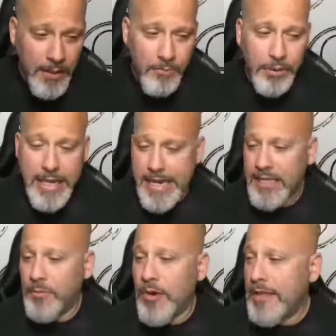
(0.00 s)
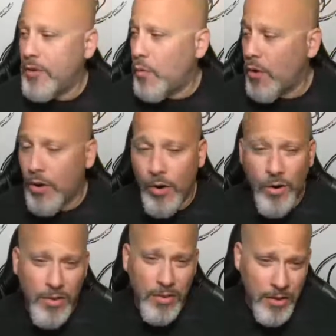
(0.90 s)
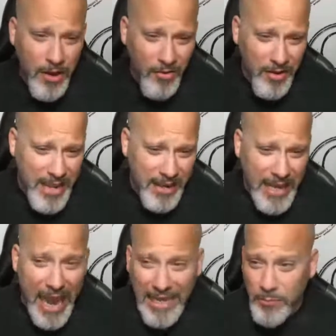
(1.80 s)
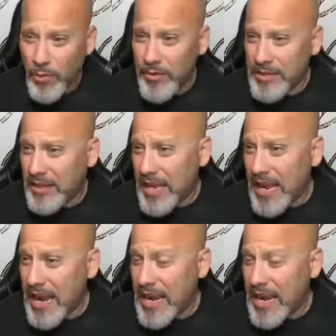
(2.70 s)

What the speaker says: Please spread the word. The Go Get It Gospel is key.